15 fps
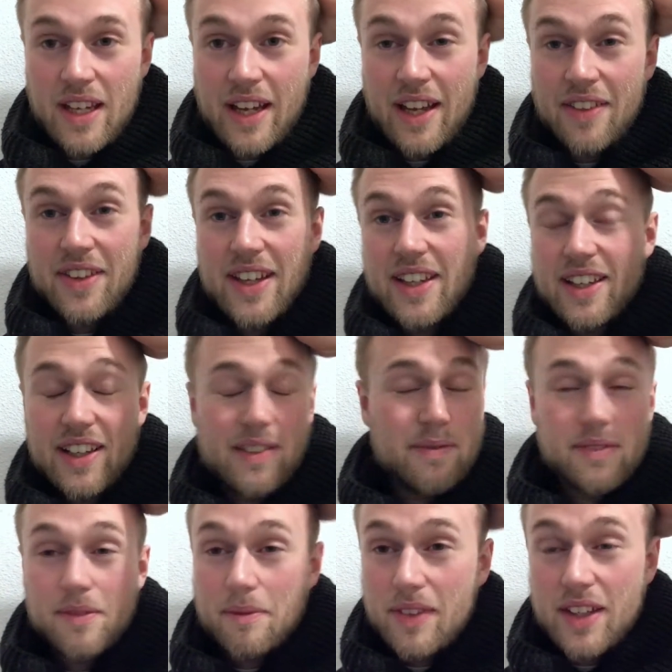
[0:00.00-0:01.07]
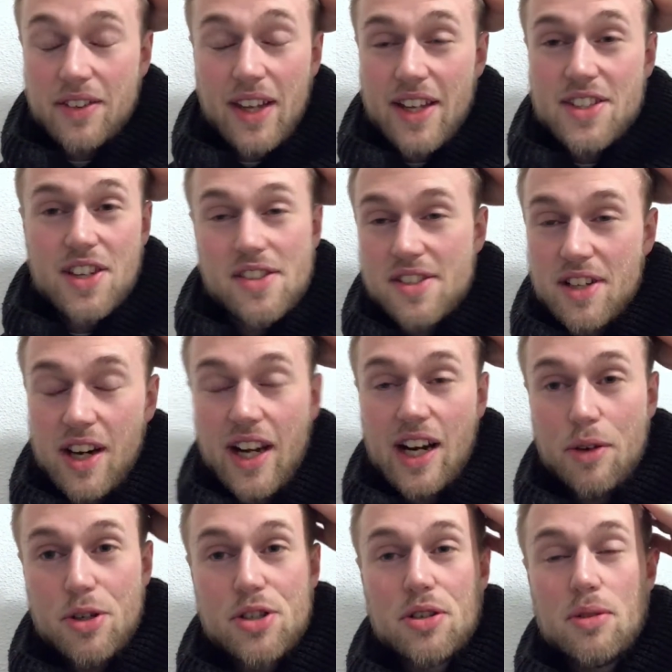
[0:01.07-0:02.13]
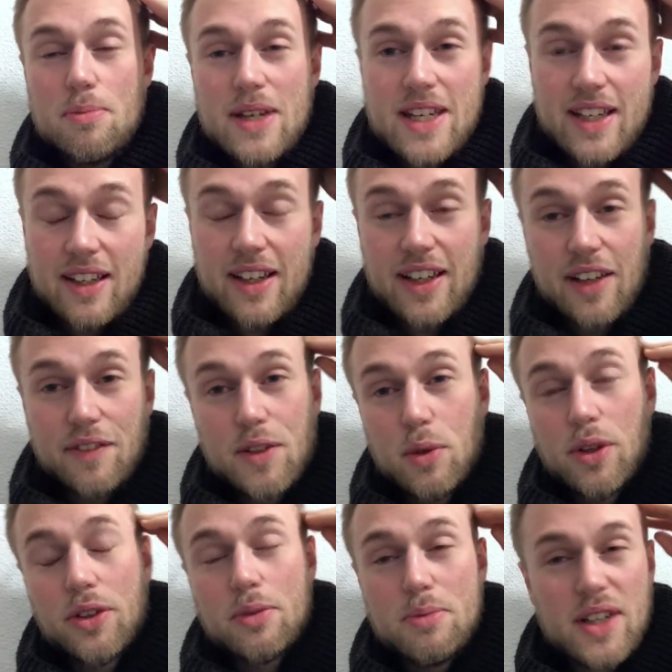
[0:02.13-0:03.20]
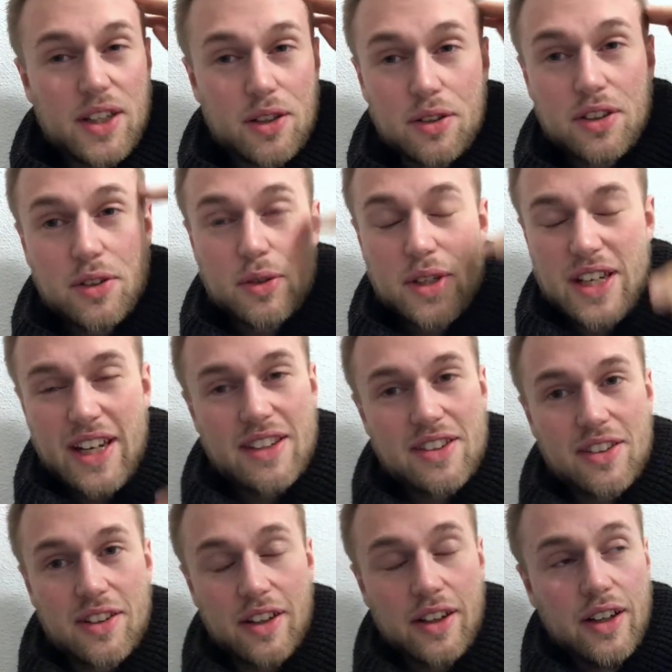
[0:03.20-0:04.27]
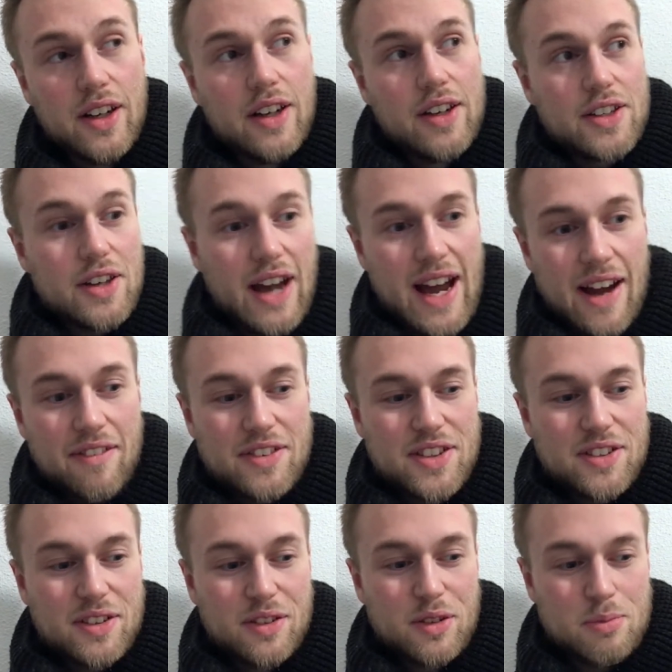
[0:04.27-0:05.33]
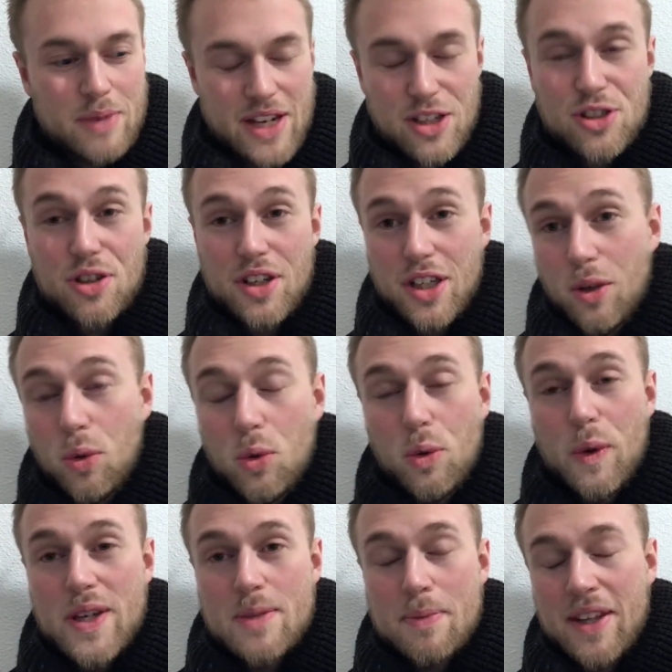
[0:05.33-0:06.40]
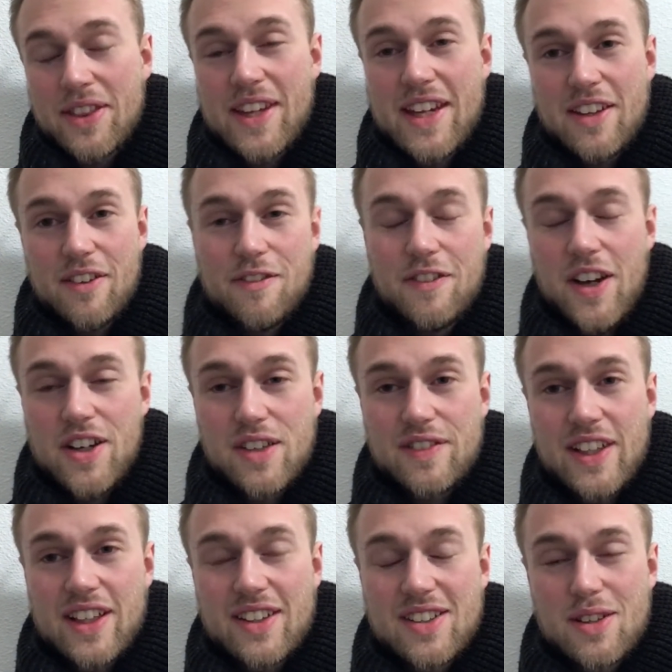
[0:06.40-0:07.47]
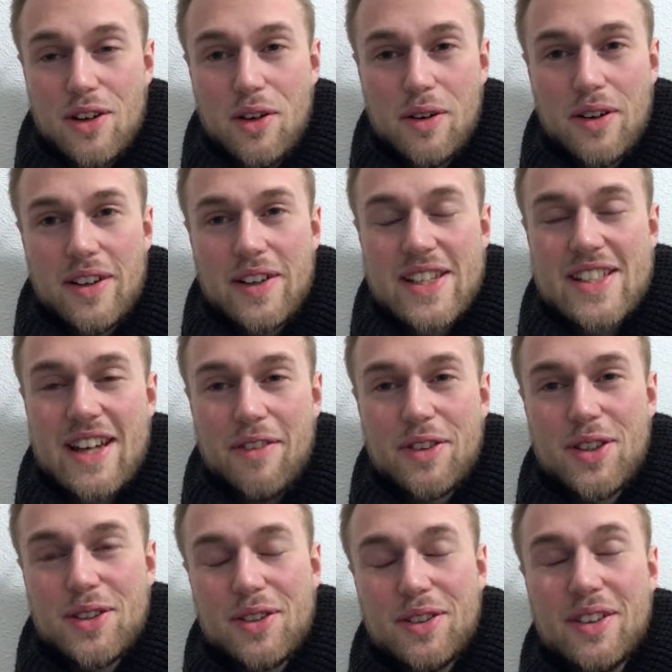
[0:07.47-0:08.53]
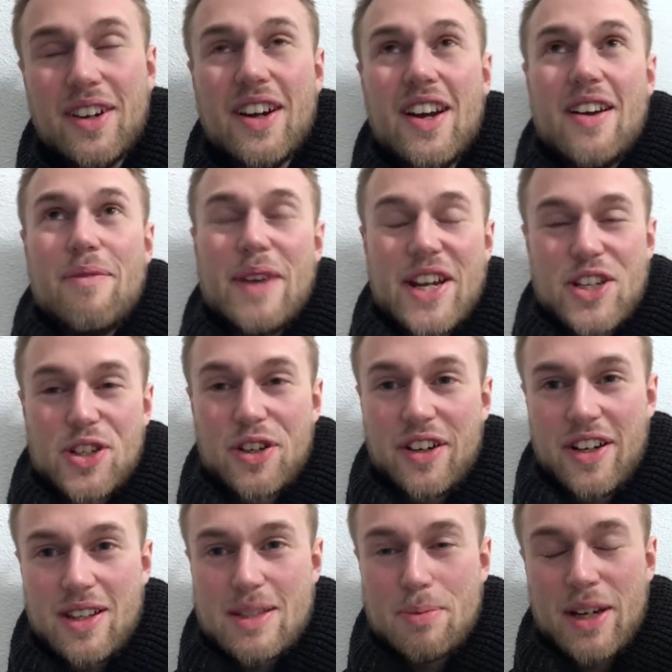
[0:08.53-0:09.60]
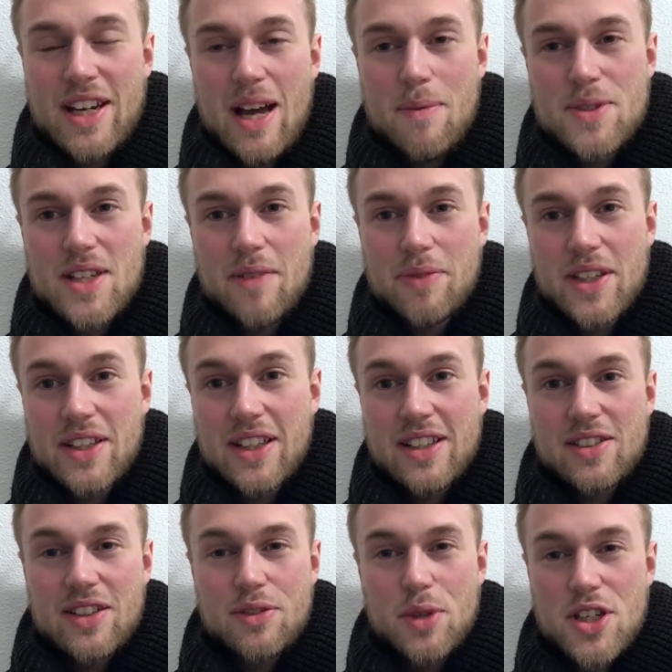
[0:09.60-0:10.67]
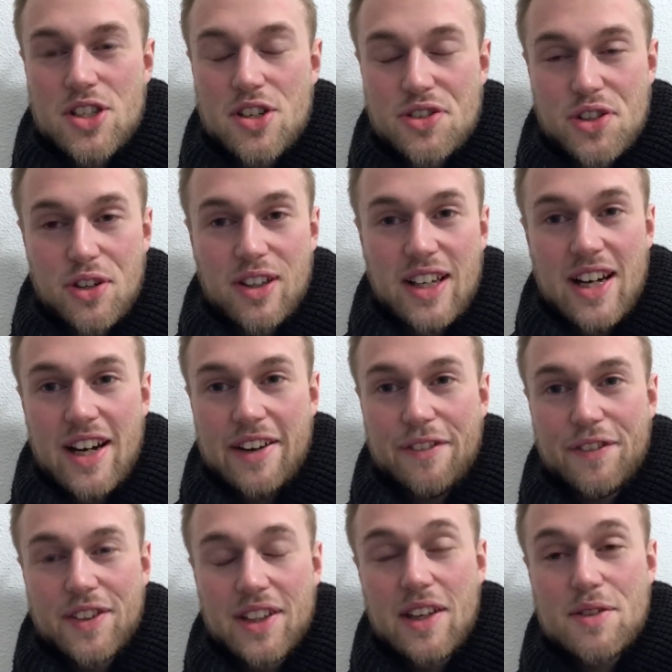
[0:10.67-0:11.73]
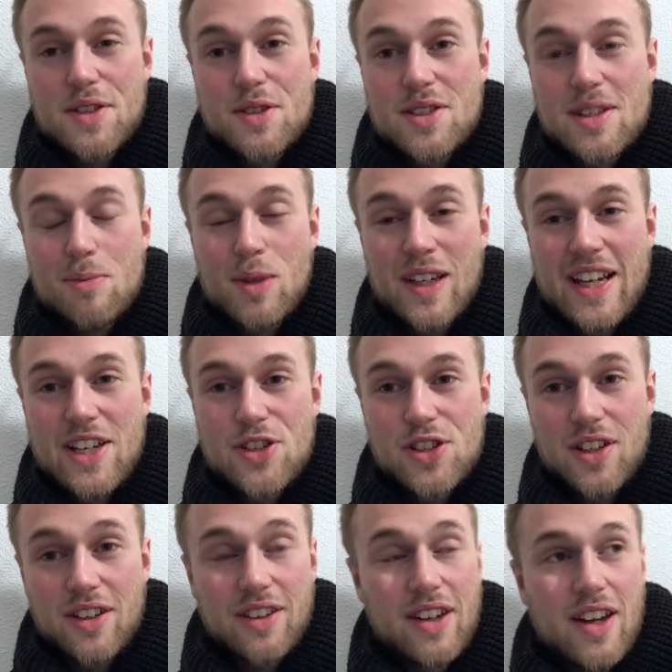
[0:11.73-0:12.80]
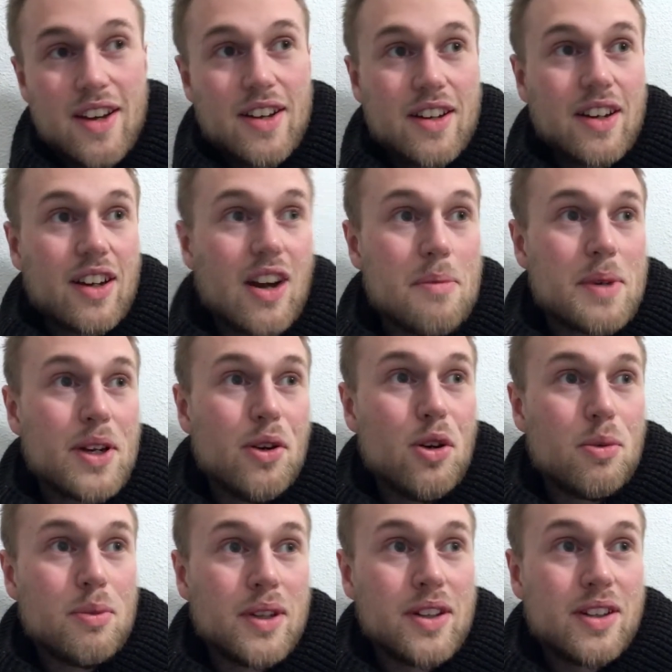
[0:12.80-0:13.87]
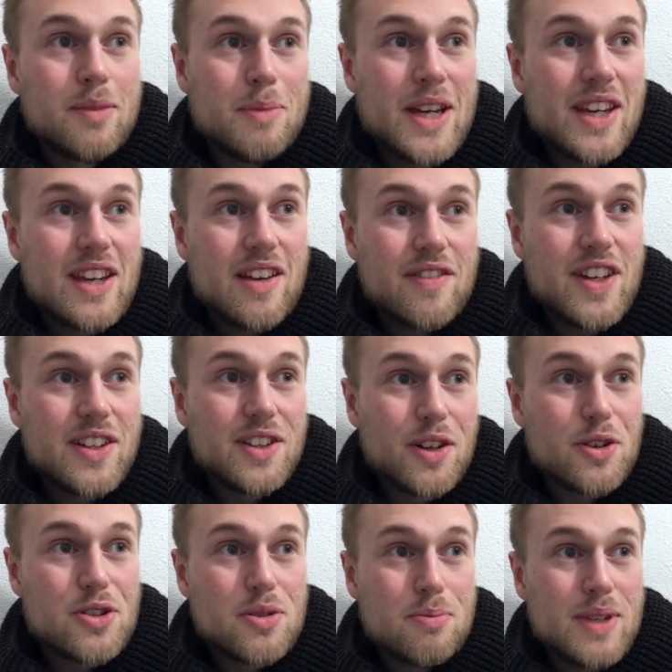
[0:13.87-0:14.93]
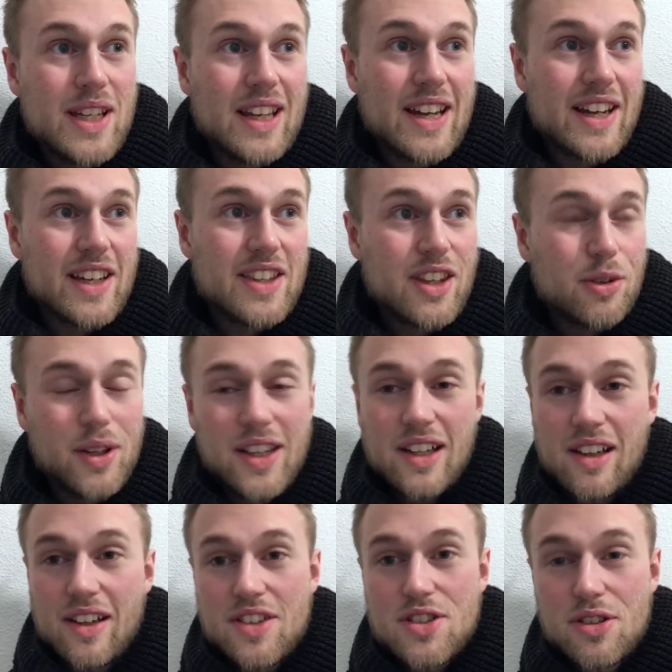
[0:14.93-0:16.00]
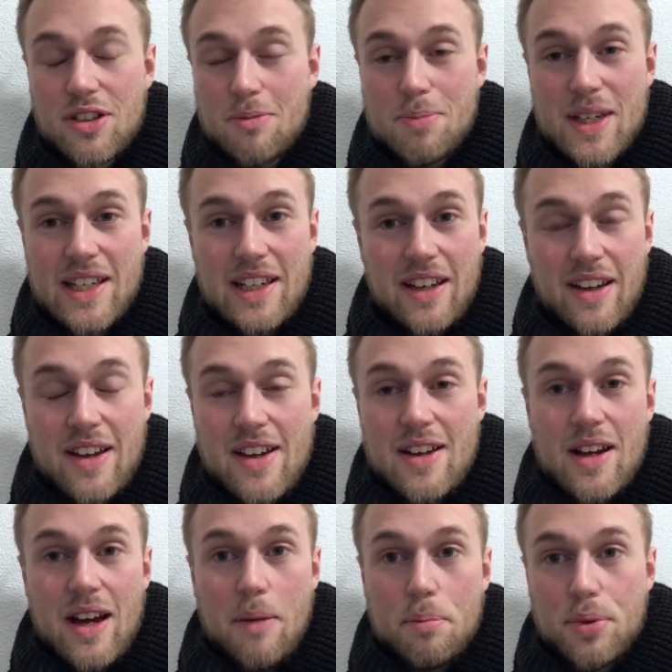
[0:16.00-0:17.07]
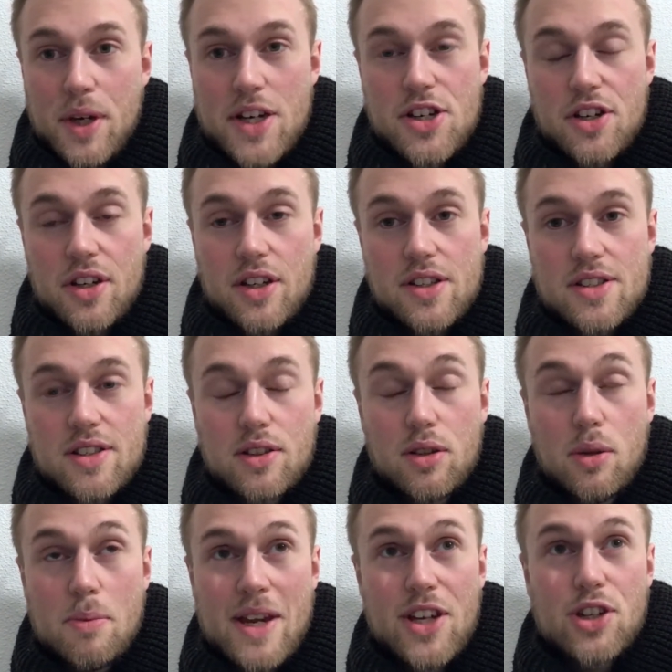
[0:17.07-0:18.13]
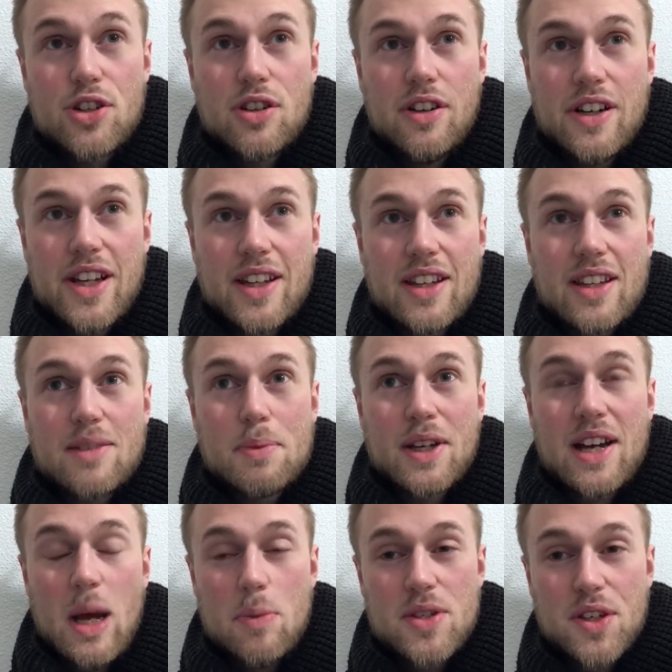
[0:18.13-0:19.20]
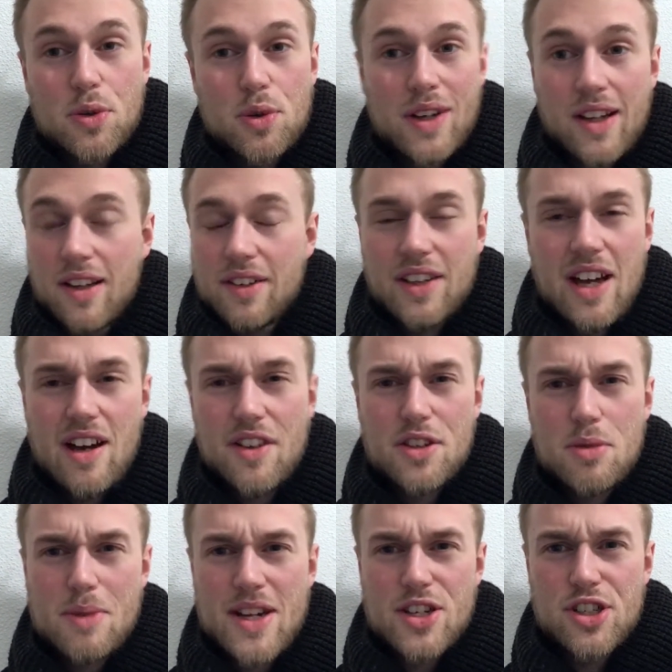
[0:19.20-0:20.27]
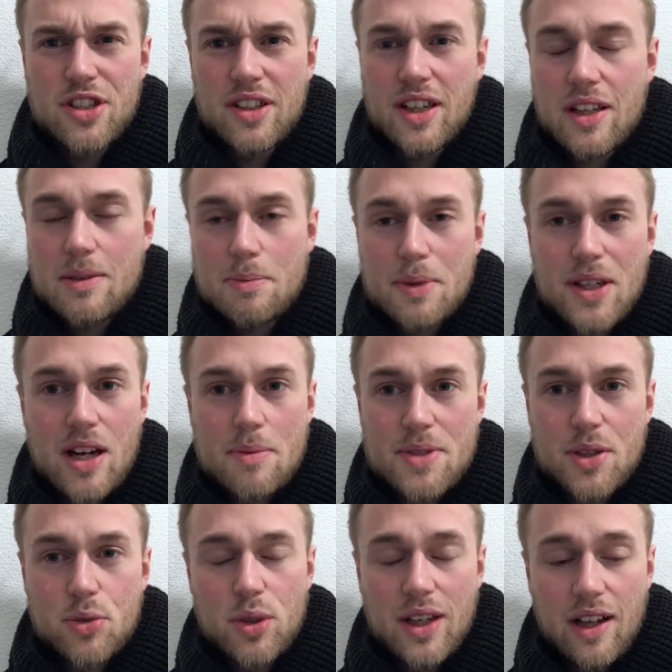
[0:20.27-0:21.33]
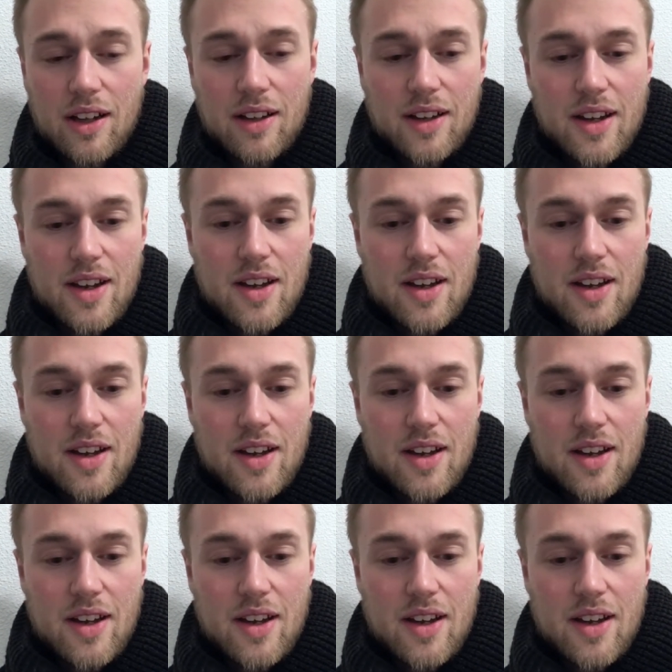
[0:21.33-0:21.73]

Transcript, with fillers: And that's just not how it should be. Like, if you want to be a good creator, you have to make sure you always maintain the fun of it. You always have to make sure it's become something that enriches your life and gives you stimulation. Coming home and making a video should be like a thrill. It shouldn't be a pressure. So make sure that it becomes a thrill. And how do you make sure that it becomes a thrill?